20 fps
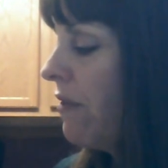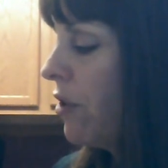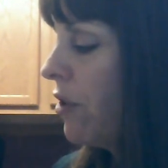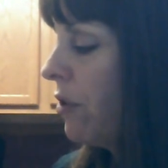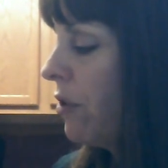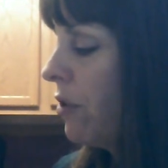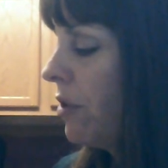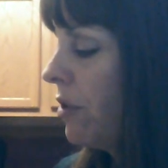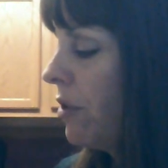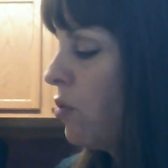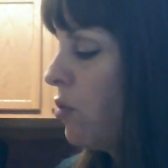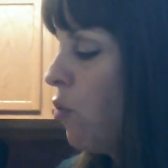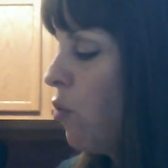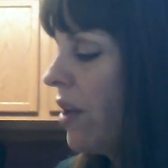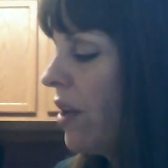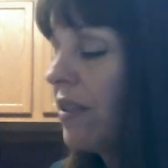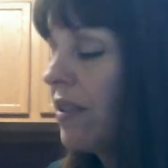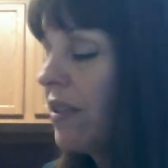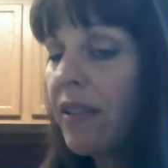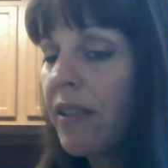Girls,
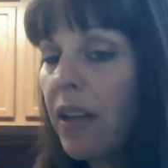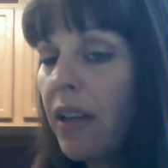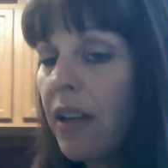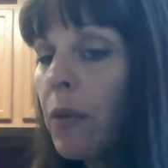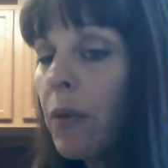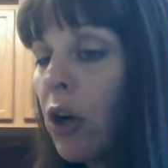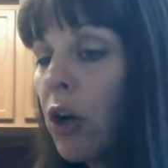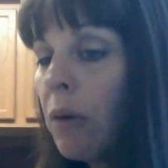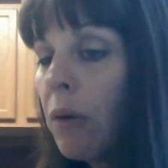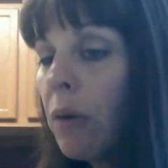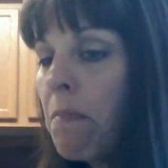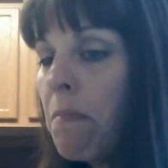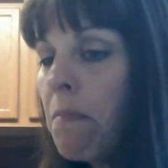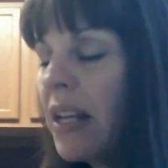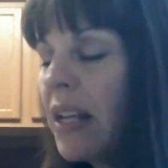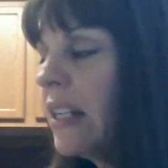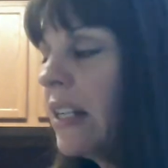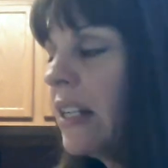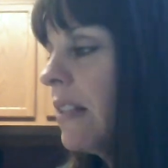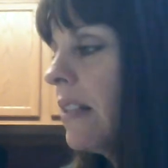1 Summer
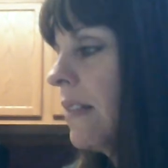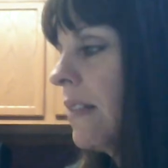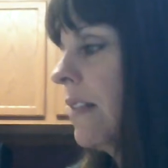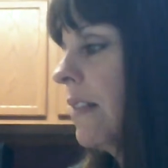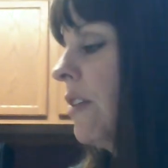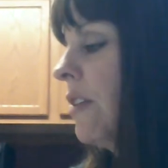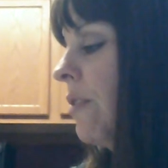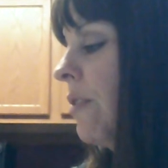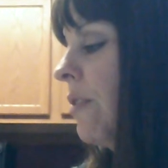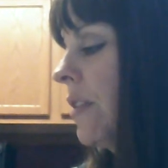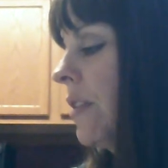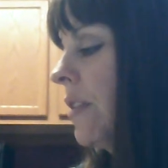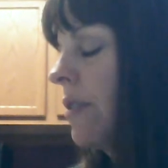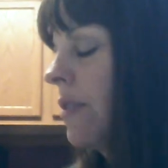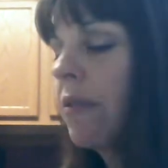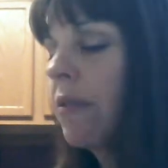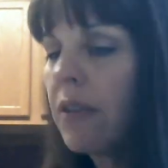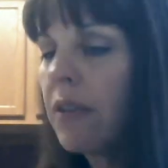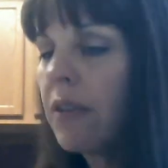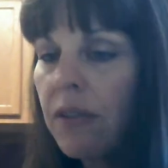Mini
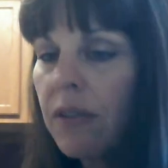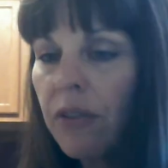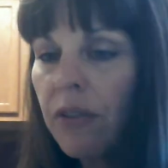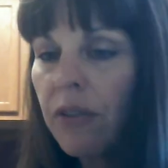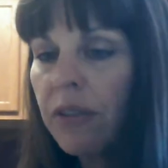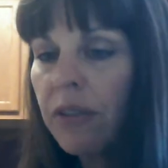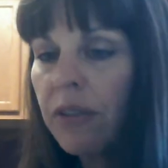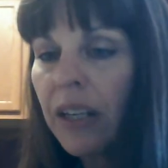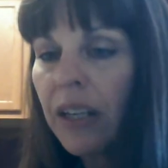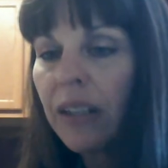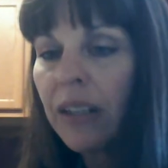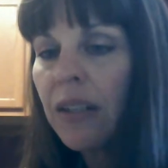Secrets. So this looks like a